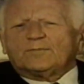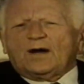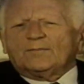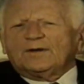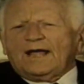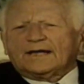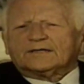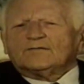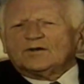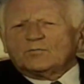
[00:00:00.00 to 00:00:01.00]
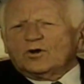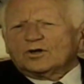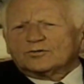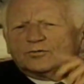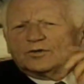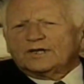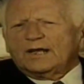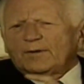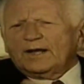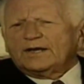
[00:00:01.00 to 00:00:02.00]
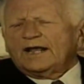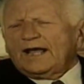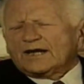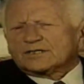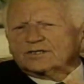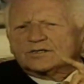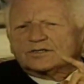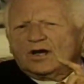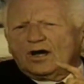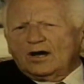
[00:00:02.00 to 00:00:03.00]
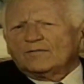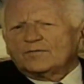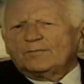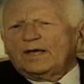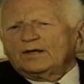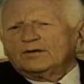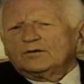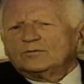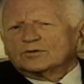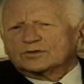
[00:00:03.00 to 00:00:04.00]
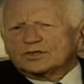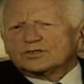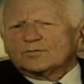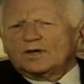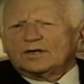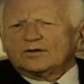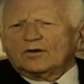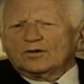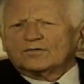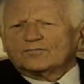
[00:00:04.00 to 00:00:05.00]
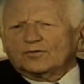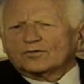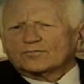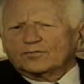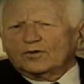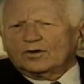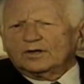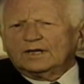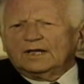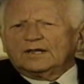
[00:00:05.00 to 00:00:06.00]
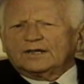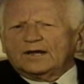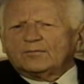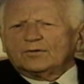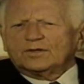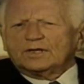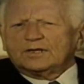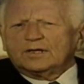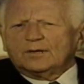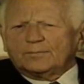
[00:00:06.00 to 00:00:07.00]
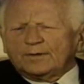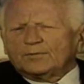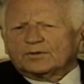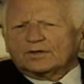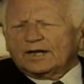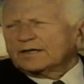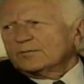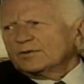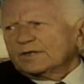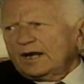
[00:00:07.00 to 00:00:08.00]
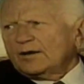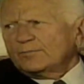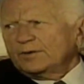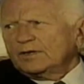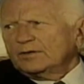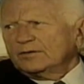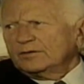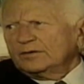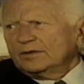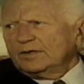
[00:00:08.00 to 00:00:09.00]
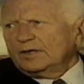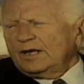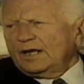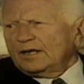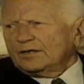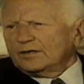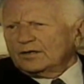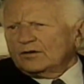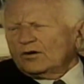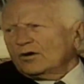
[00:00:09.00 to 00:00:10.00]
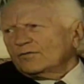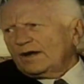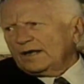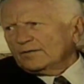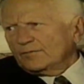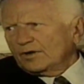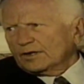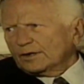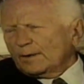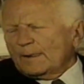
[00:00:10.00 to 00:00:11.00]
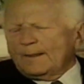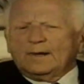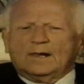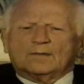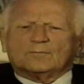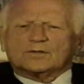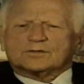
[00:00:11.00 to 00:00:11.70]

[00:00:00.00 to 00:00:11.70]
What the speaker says: The State Department actively worked through the day-by-day actions of the men who were situated on the fourth floor. They were the people connected with the Caribbean and all of Latin America.